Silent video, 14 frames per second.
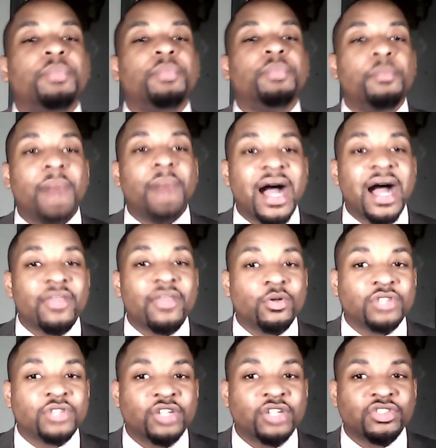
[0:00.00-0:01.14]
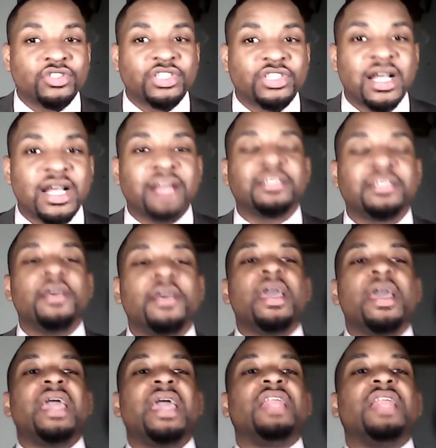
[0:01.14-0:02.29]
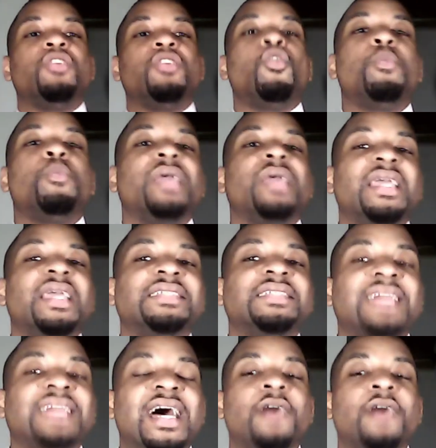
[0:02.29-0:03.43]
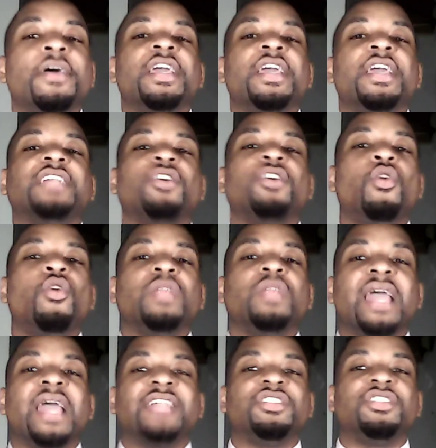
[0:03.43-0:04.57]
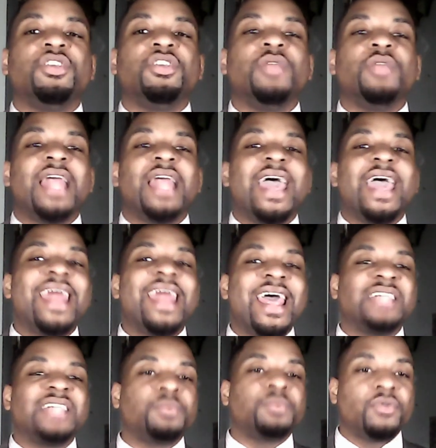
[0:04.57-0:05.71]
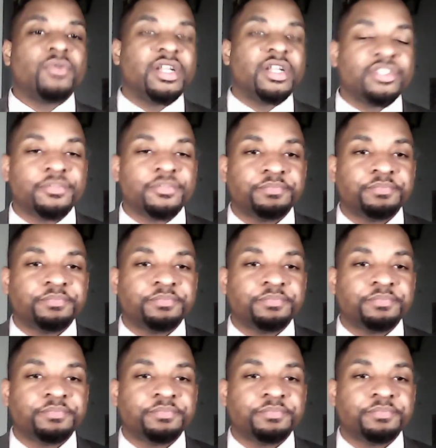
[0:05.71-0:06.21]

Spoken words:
buy those 100 stocks, and in European style, it's only executed at expiration.